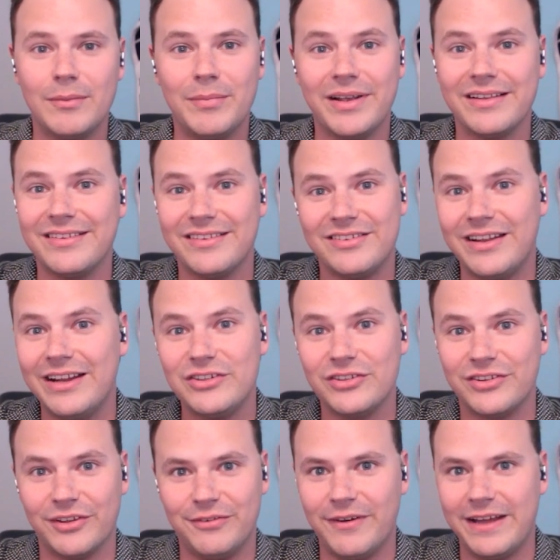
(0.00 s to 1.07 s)
because it's not
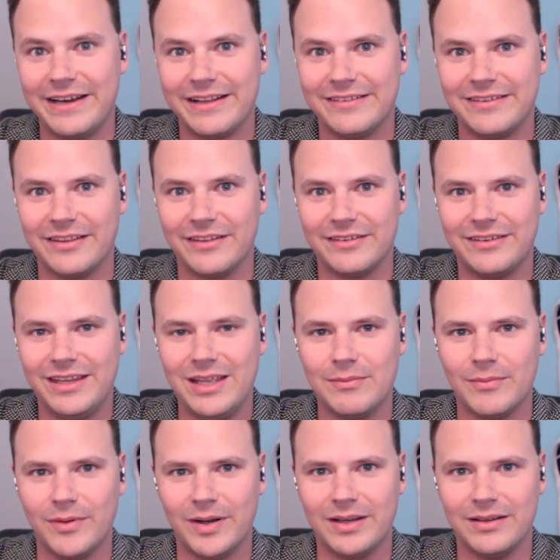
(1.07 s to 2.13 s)
just a fight against the other
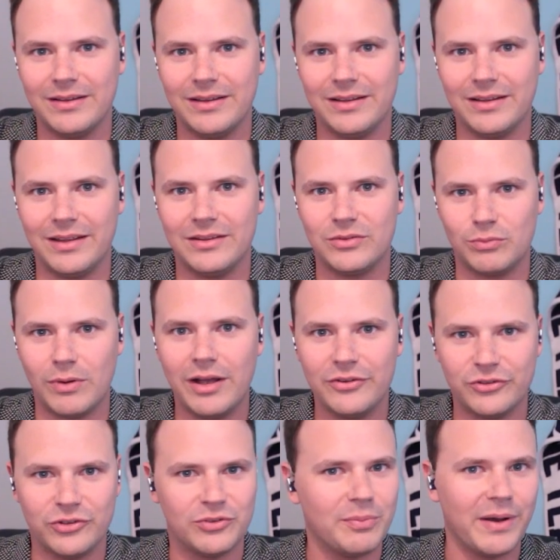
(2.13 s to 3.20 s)
team, right? It's
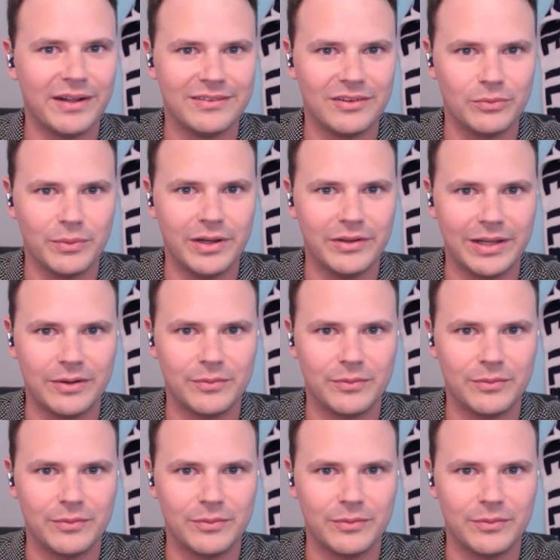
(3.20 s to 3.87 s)
roster spots as well, like